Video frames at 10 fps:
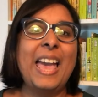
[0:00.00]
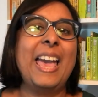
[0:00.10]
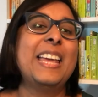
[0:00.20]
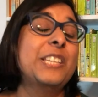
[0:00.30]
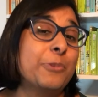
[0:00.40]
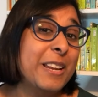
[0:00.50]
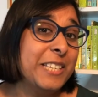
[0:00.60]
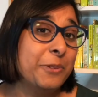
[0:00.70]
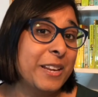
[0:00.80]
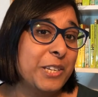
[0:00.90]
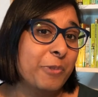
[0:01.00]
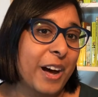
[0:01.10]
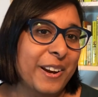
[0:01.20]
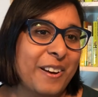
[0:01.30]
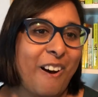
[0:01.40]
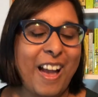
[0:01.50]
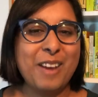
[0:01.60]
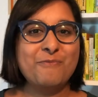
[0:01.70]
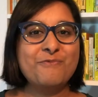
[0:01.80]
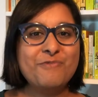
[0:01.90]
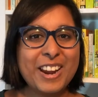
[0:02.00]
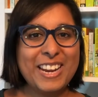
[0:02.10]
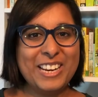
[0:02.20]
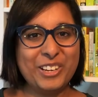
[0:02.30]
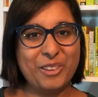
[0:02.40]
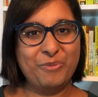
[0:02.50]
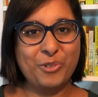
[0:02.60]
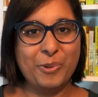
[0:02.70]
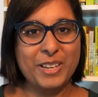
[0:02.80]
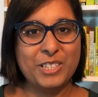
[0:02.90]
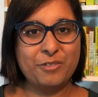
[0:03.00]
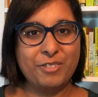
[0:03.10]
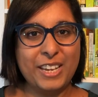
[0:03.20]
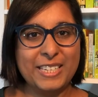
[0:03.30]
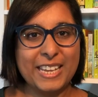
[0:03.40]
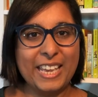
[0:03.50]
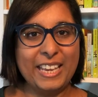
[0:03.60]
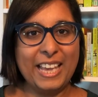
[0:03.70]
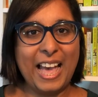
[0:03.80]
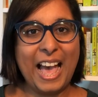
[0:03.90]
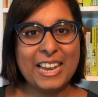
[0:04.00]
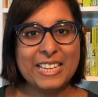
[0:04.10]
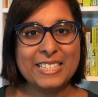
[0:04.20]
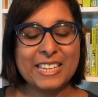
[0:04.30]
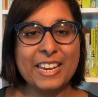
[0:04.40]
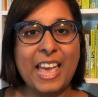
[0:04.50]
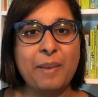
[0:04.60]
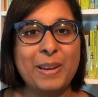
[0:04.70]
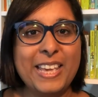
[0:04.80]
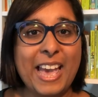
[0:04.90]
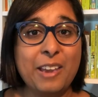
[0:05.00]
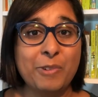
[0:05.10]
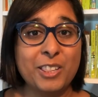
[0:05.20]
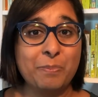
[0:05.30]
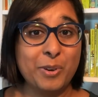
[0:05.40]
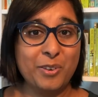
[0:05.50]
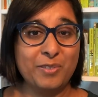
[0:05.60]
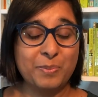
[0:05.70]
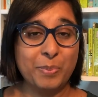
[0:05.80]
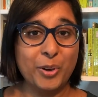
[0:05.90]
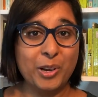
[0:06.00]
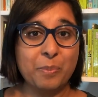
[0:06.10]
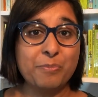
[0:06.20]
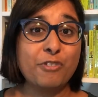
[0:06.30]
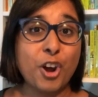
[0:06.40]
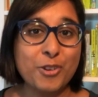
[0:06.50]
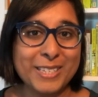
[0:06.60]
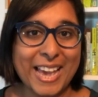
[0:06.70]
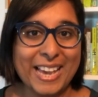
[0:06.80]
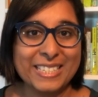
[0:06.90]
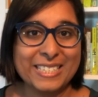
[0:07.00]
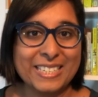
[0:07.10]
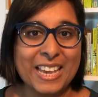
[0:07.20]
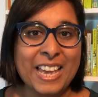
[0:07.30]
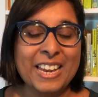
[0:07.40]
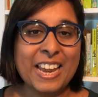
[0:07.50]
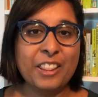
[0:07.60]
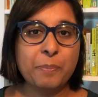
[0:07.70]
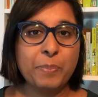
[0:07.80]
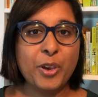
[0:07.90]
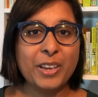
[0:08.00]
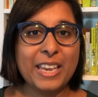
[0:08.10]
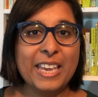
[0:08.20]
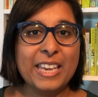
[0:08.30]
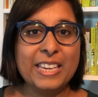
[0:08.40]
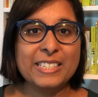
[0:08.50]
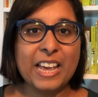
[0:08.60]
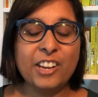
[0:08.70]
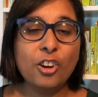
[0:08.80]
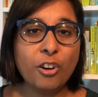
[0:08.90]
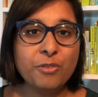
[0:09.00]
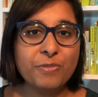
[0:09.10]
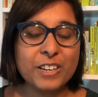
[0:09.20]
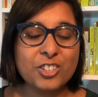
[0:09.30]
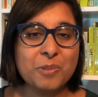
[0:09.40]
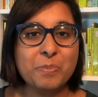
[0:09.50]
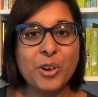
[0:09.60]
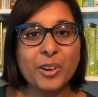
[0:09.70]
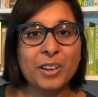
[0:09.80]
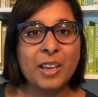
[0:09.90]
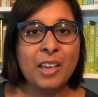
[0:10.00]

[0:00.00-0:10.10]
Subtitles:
In 2021, I am really looking forward to reading Alice and Emily Haworth Booth's book, Protest. Now, the book is a non-fiction book